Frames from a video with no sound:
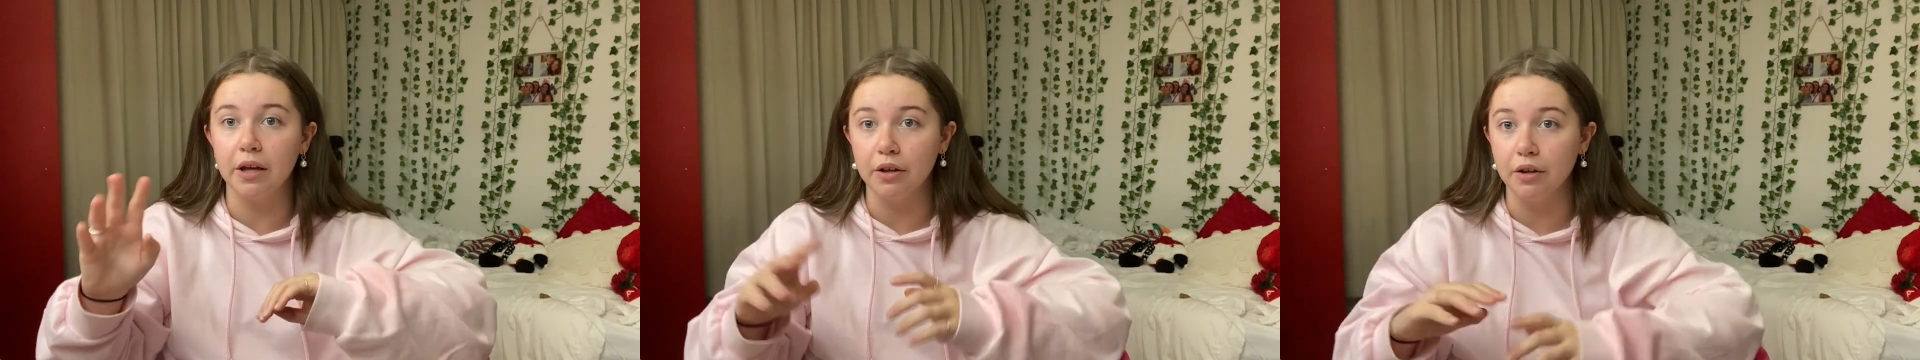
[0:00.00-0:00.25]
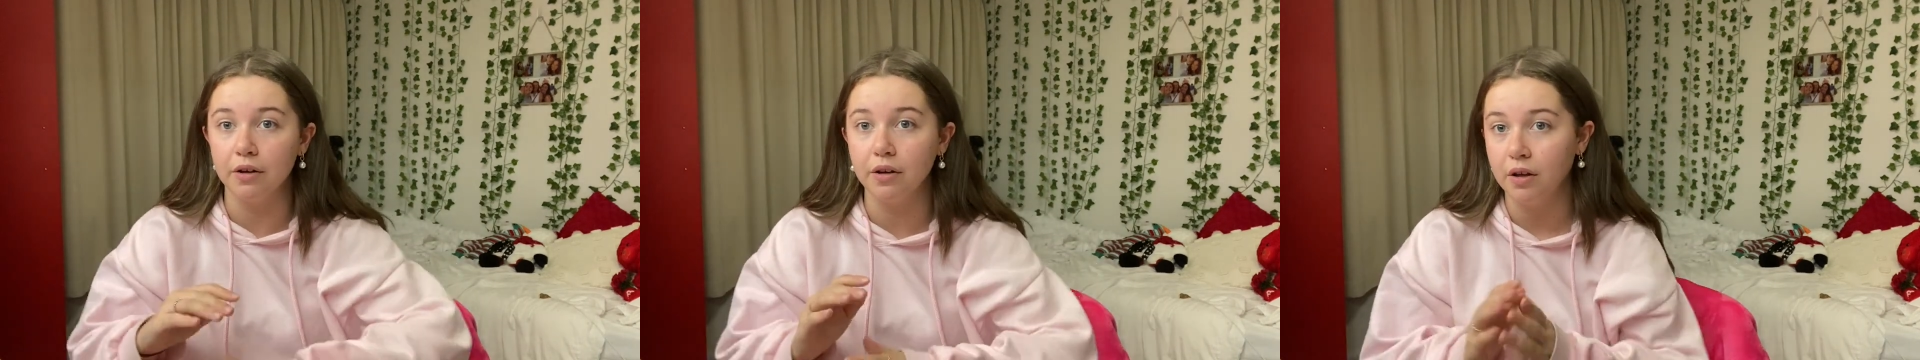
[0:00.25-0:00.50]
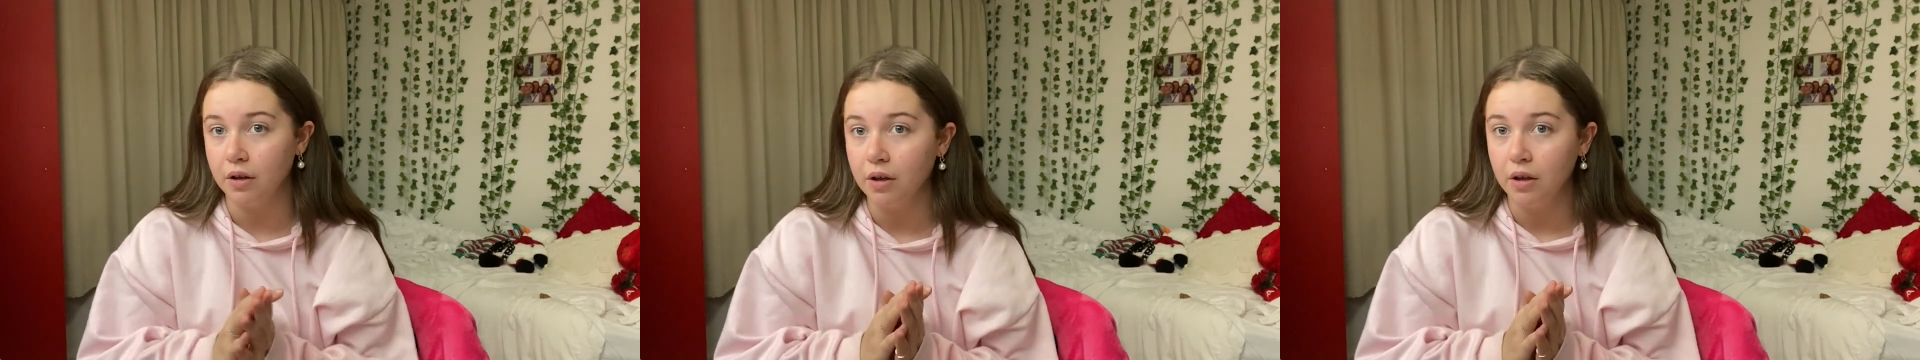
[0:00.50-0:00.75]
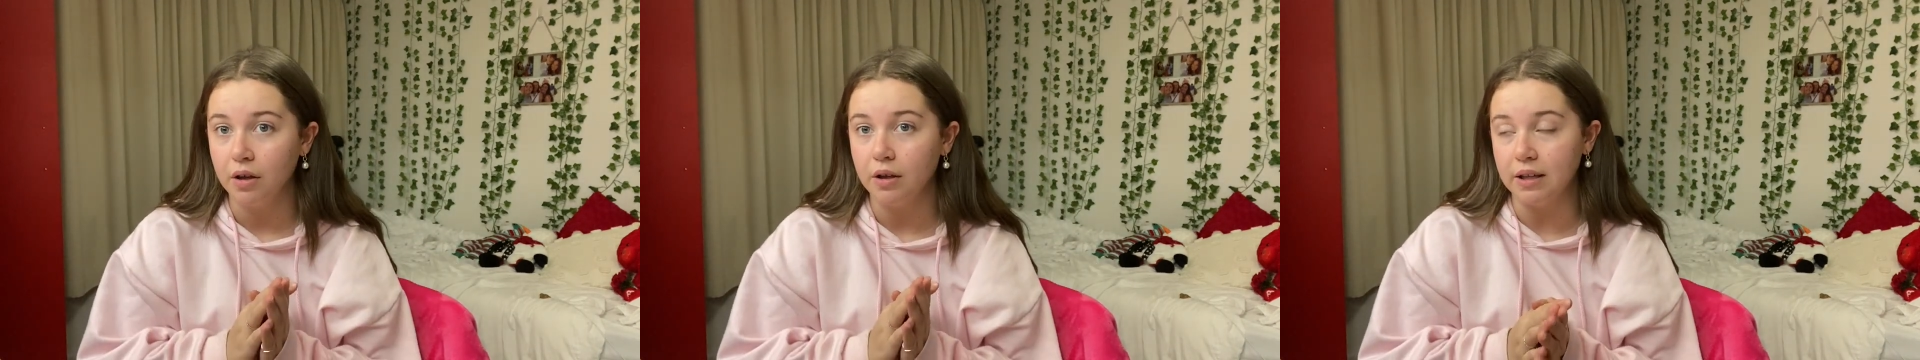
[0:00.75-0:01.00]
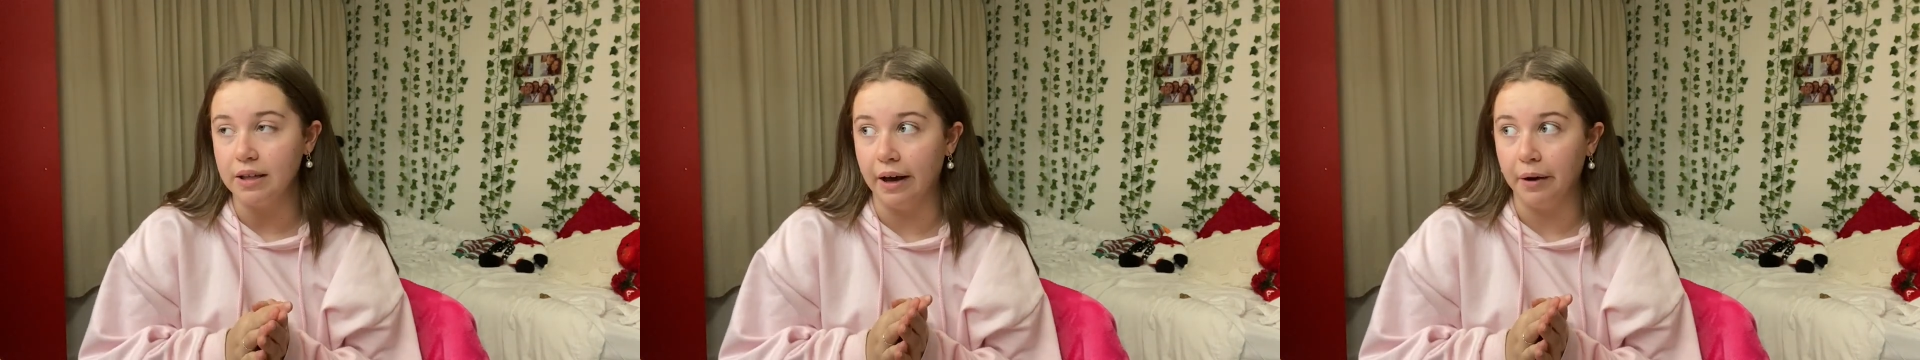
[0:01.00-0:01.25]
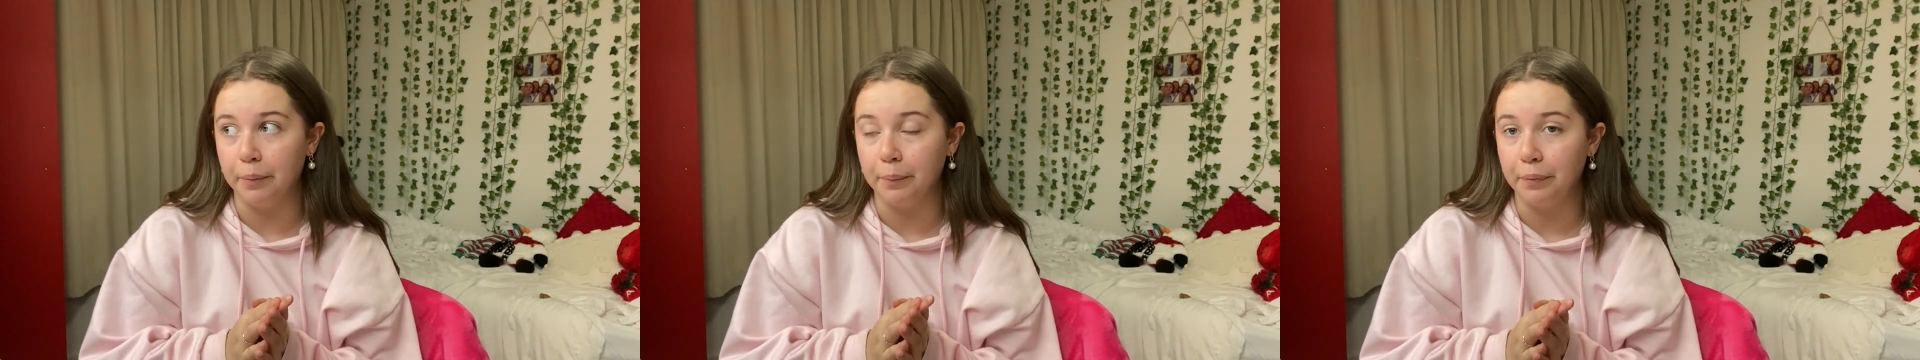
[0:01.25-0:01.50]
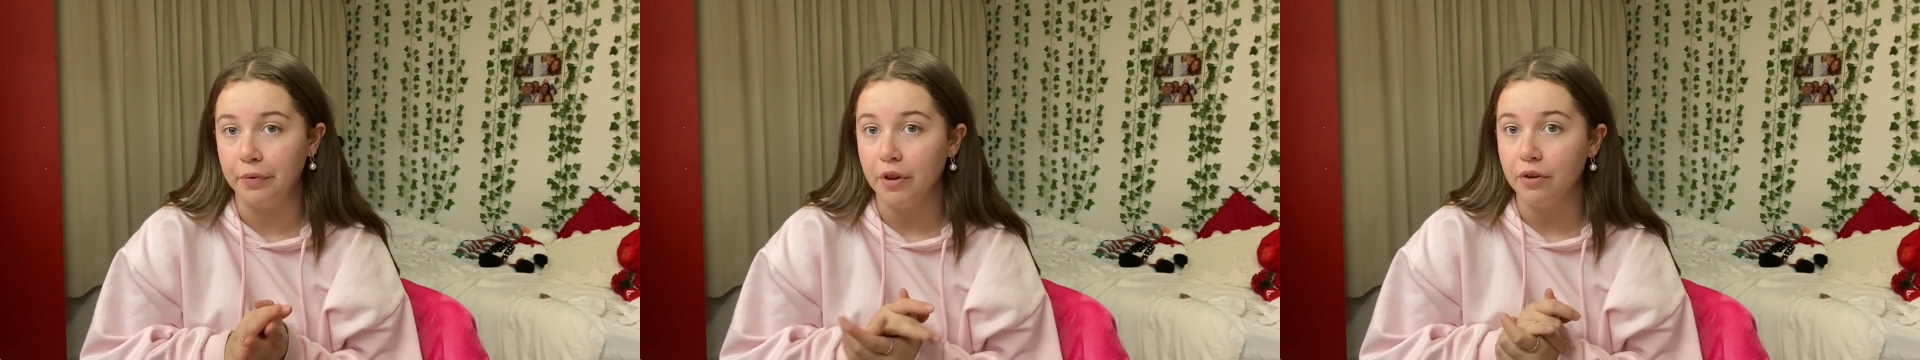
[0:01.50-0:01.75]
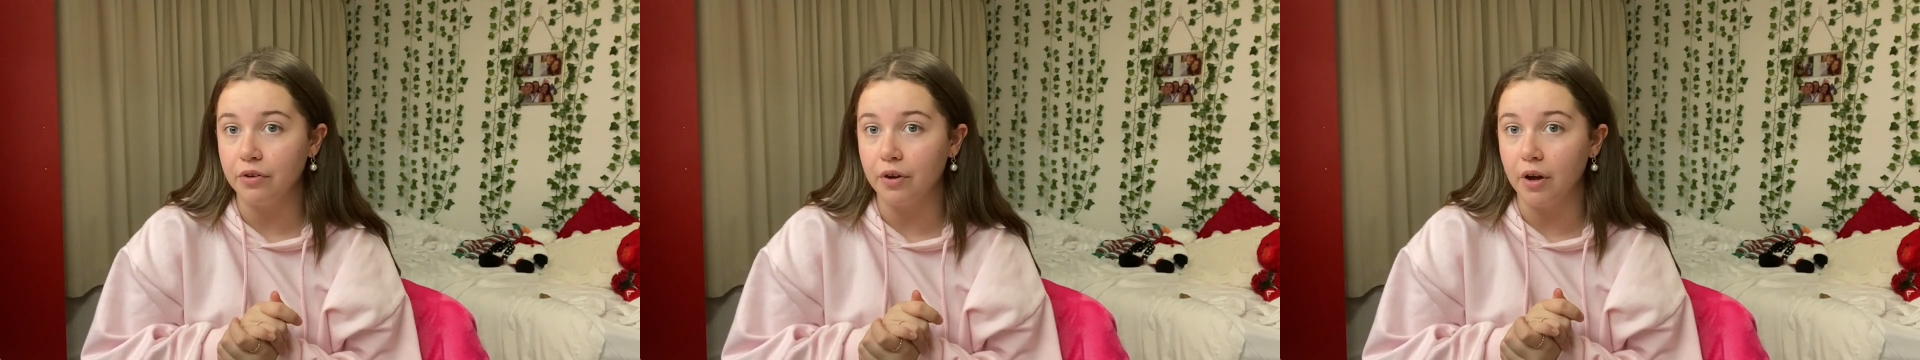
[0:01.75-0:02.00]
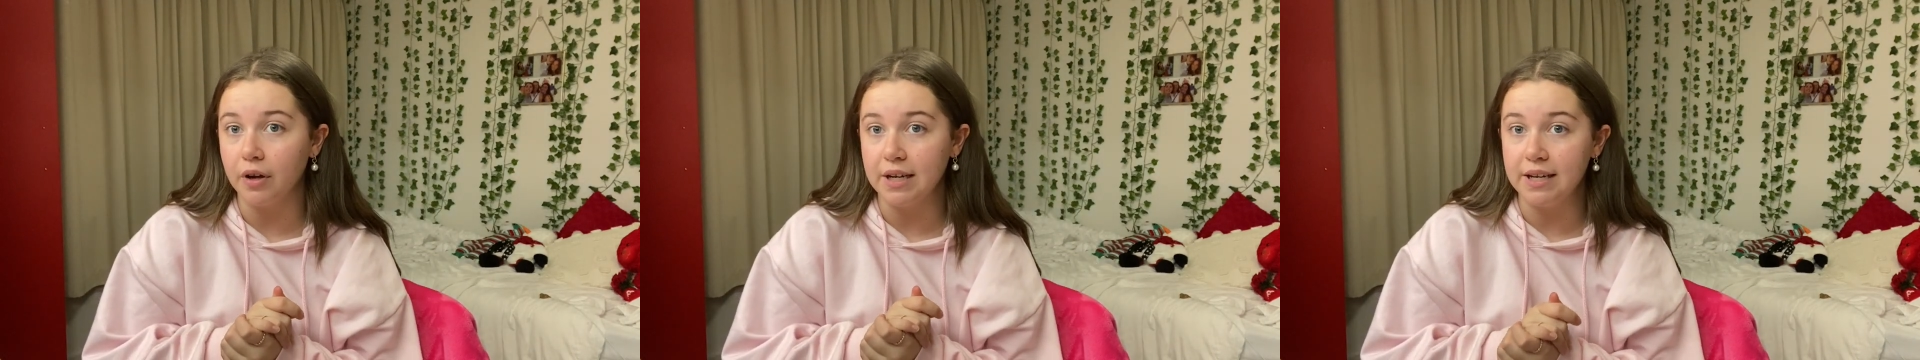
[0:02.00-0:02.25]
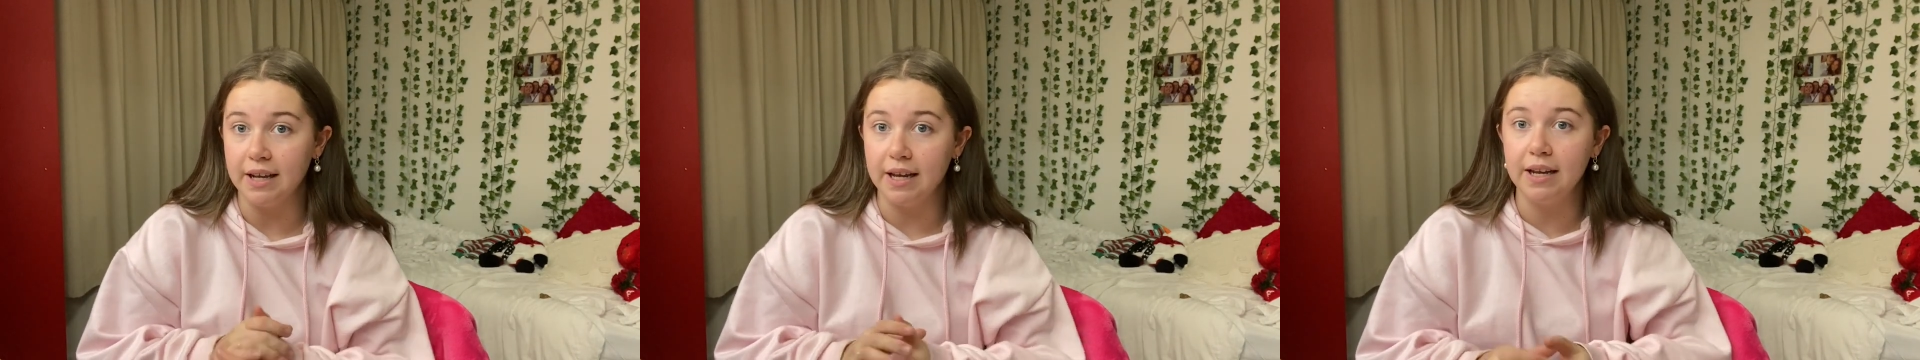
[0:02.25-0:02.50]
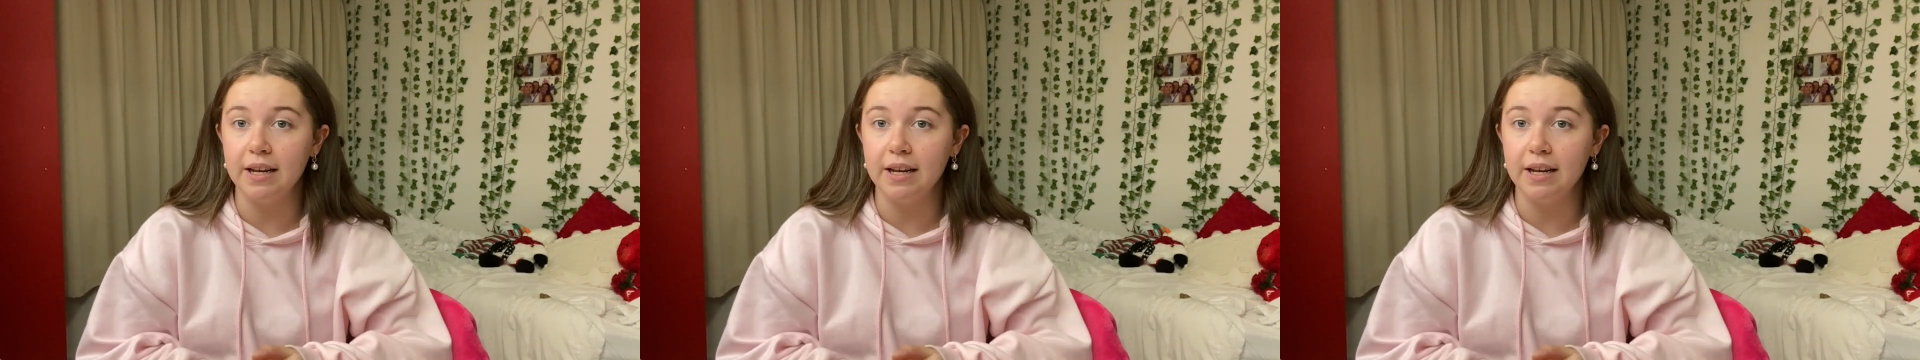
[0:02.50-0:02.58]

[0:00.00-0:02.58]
And yeah, so he did.